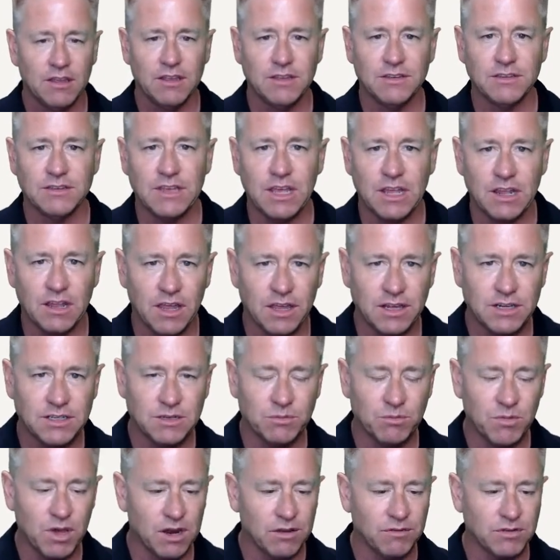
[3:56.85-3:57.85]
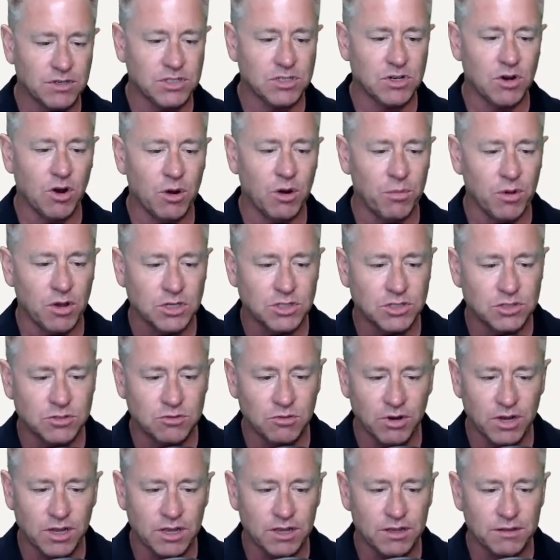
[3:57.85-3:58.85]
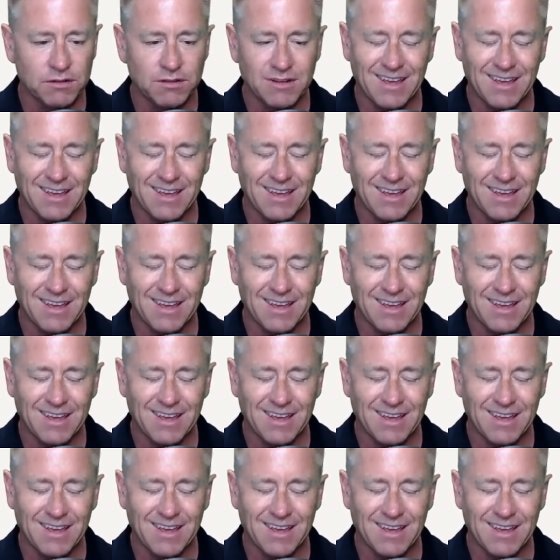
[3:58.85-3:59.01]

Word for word: Is that like some kind of a Starbucks drink?